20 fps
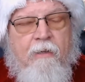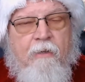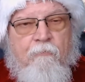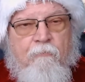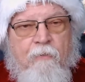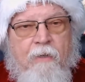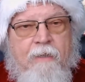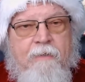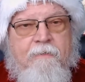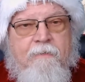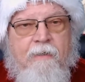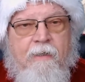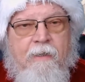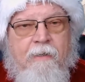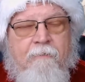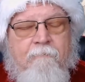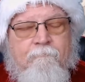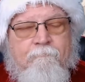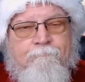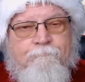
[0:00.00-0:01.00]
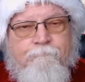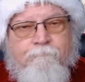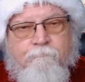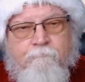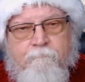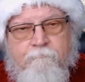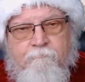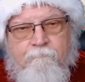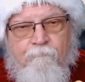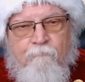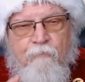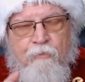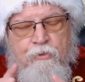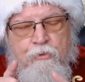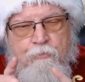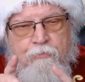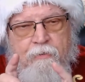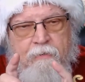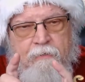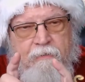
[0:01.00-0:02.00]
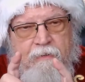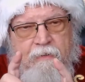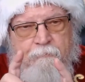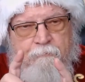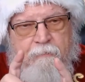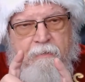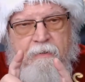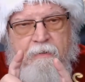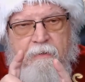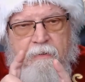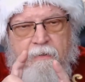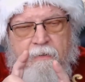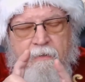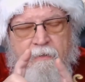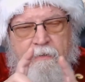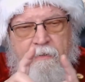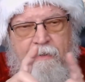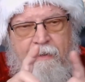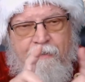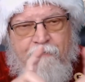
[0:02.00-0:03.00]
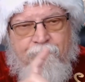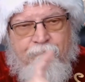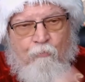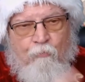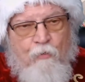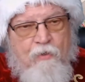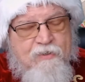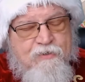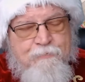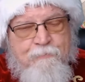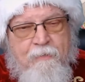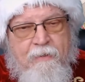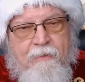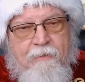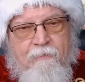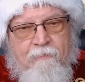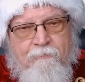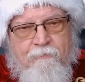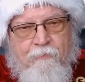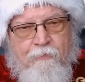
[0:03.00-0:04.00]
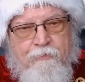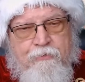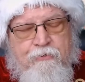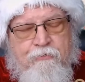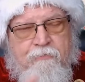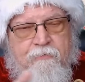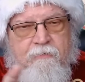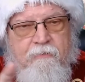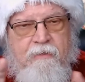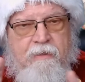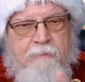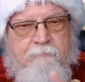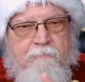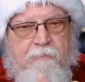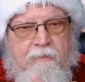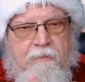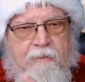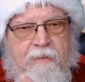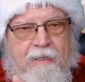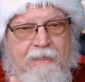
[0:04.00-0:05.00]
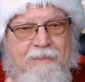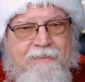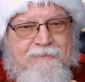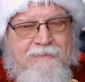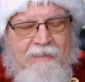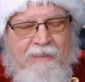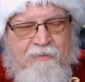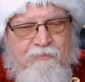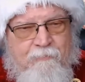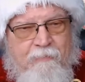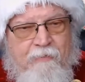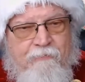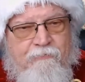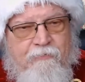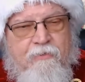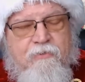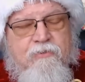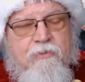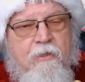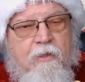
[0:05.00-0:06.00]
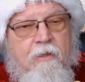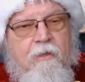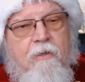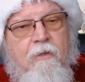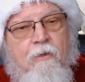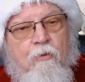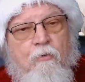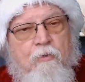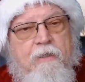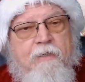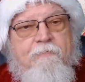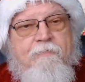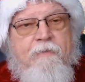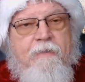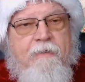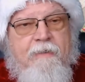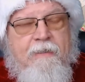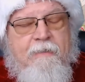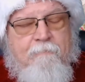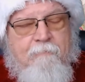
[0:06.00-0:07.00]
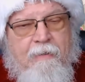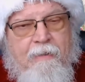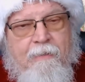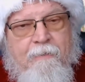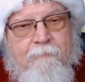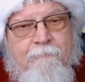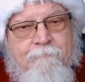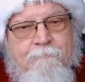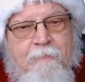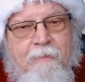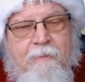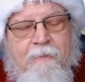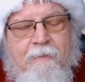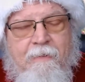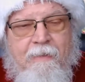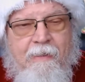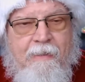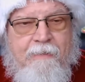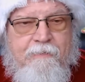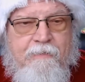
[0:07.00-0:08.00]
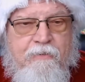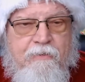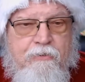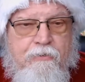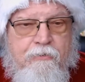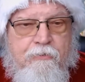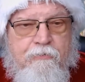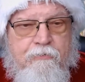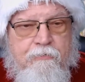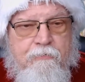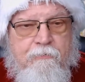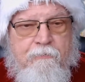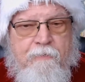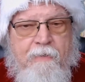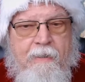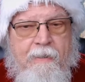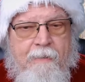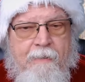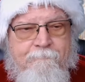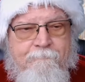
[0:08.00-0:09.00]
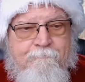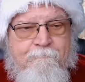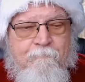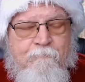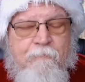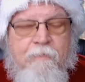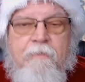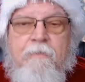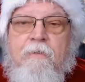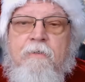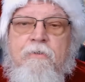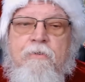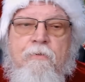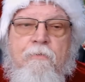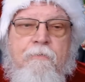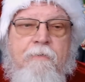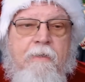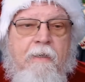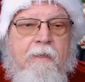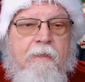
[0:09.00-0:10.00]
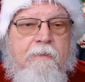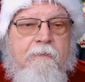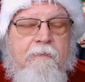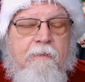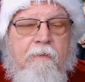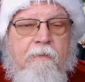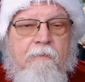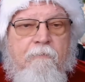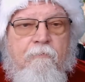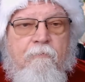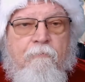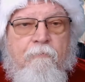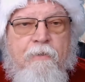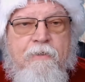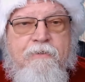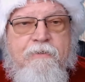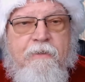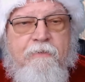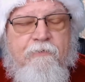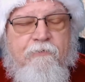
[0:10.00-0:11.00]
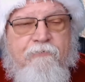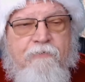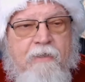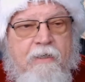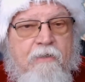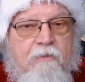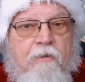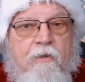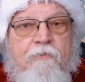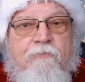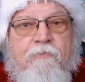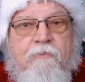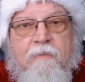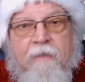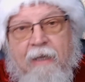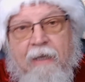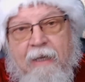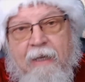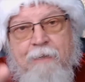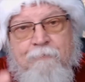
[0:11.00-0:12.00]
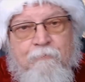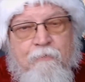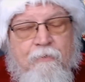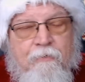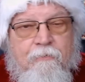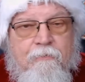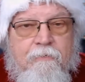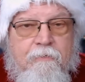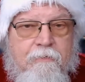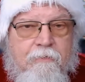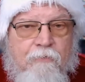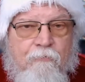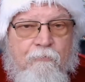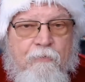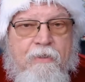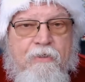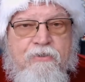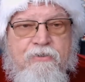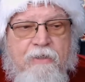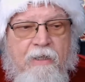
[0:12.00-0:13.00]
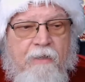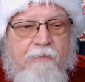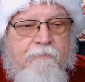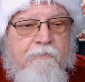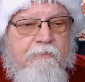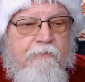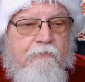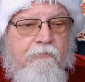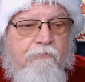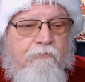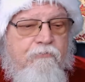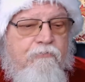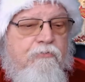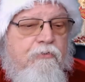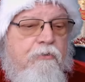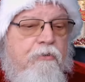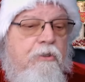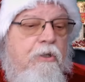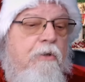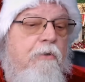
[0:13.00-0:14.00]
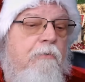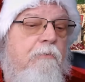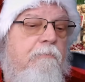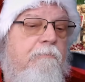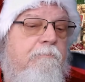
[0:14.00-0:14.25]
And right there, you can leave me a voicemail, or you can leave me a text message, or even an email. And then you can do that. And you can reach out to Santa Claus, and I will reach out to you.